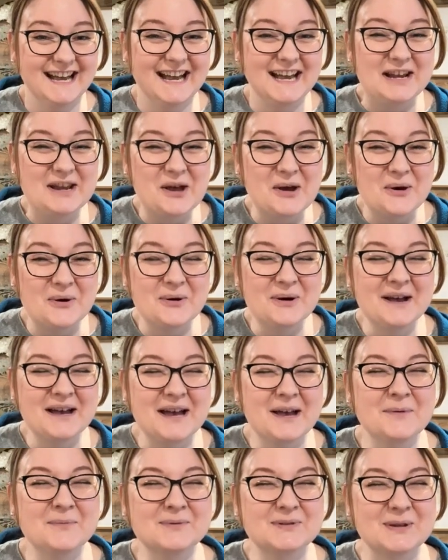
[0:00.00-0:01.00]
I know,
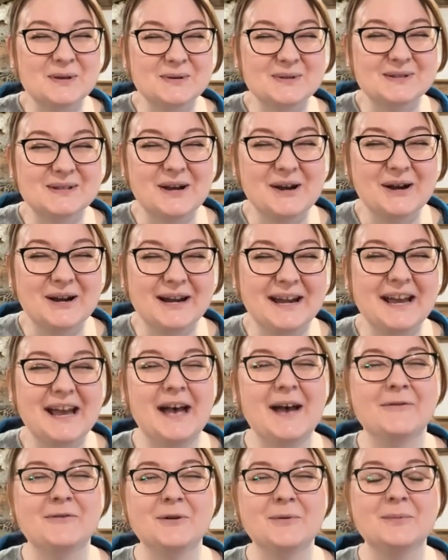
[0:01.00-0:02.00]
I'm so sorry.
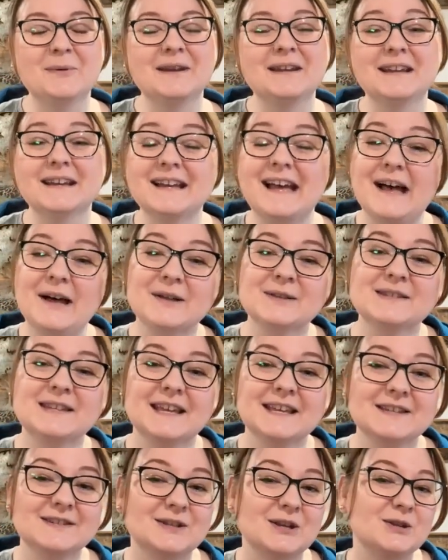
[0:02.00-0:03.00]
Everybody at
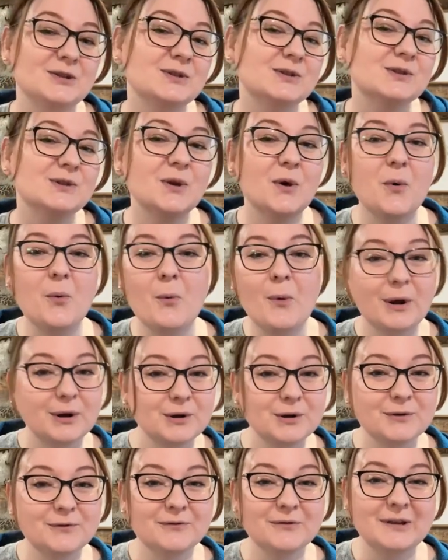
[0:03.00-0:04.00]
has done so
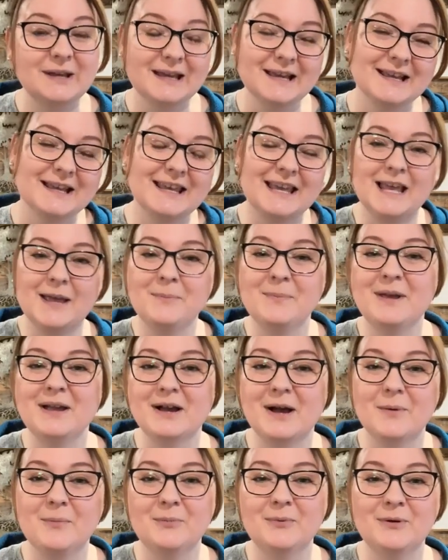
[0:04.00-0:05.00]
wonderfully
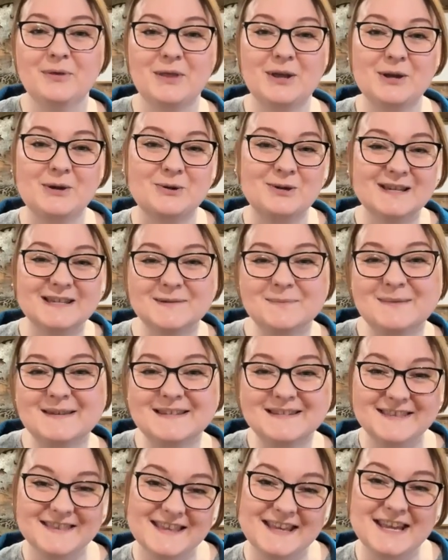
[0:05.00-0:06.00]
keeping up with the
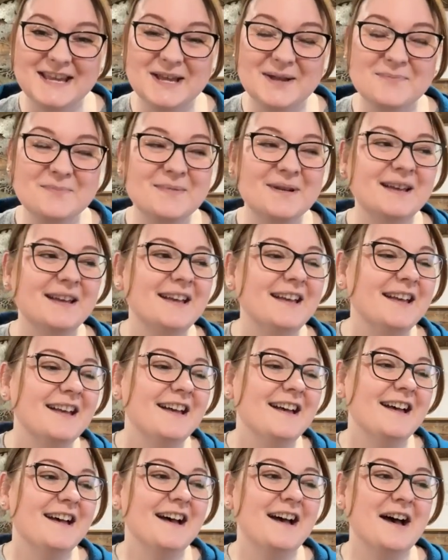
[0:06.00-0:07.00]
Christmas theme,
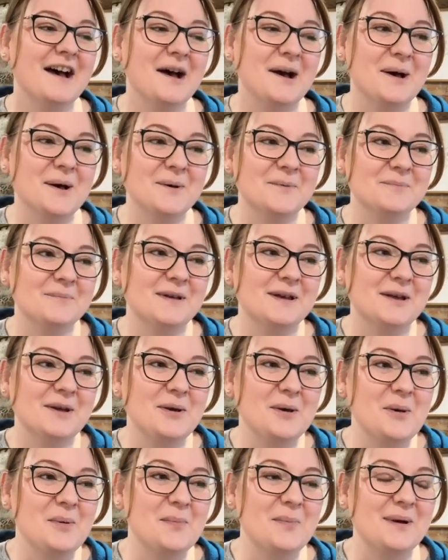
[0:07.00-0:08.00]
um,
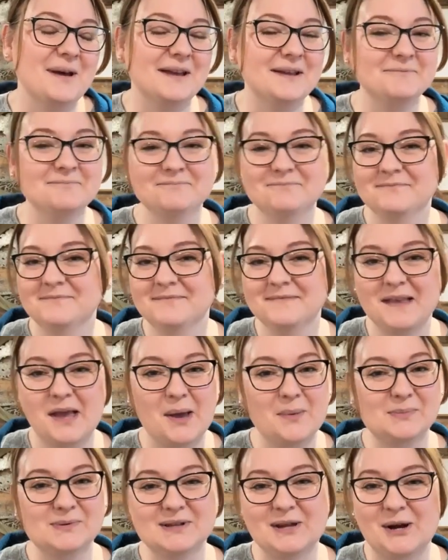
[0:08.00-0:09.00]
but
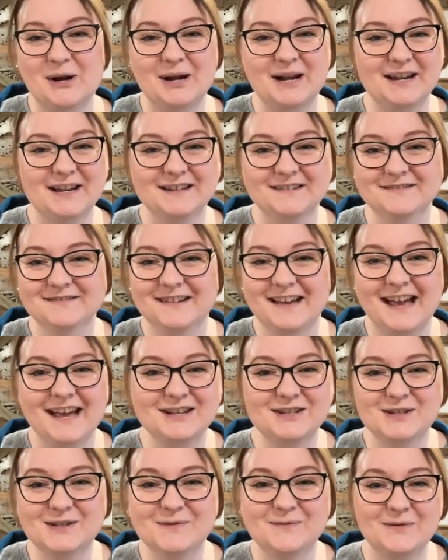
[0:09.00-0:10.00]
I'm sorry.
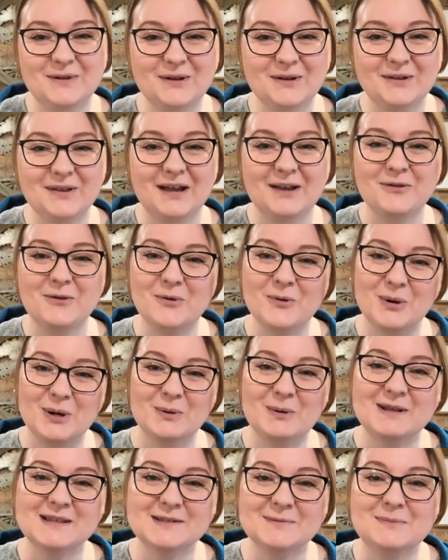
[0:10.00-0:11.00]
I just feel like the Lord
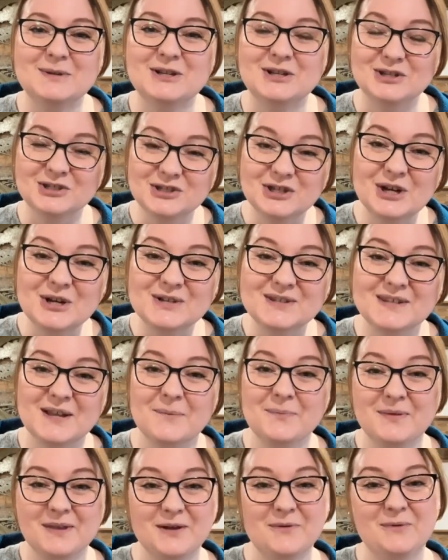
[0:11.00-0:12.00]
wants me to share
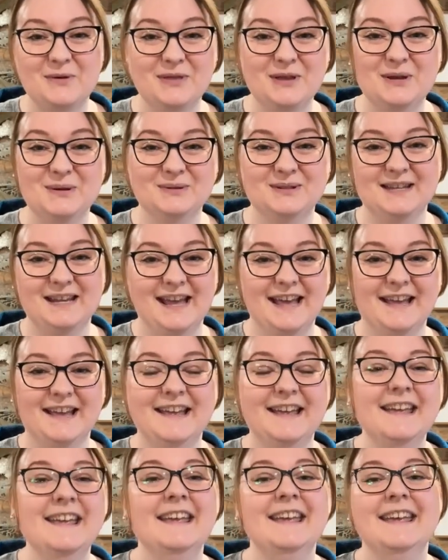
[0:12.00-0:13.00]
something with you today,
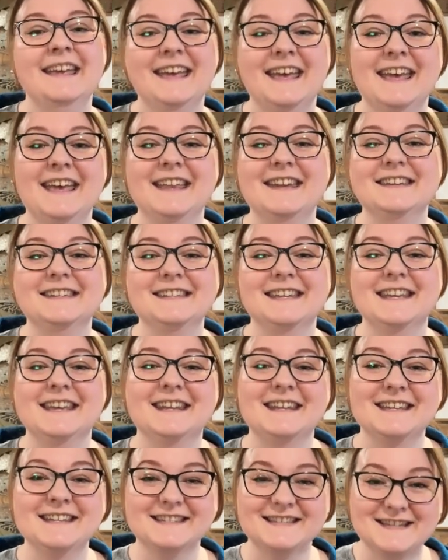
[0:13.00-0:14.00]
and
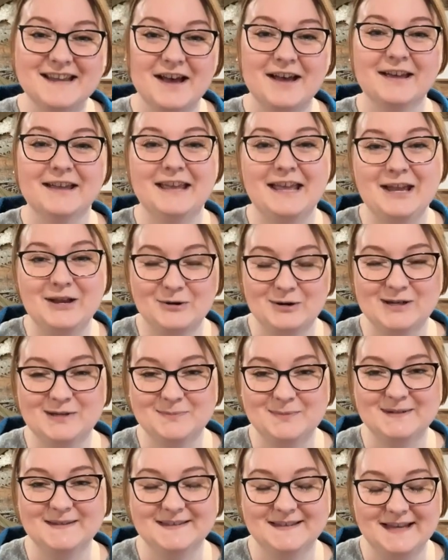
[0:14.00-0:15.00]
it is not a
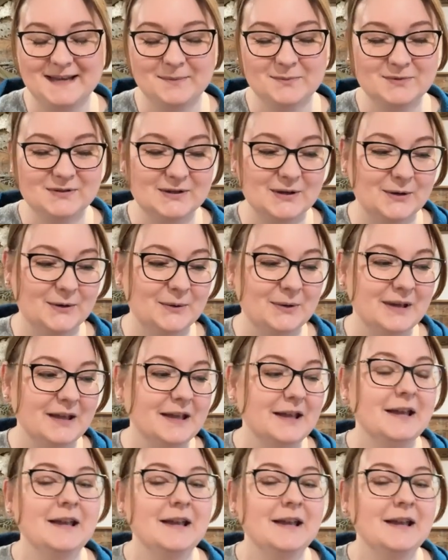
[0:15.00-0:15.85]
Christmas theme, so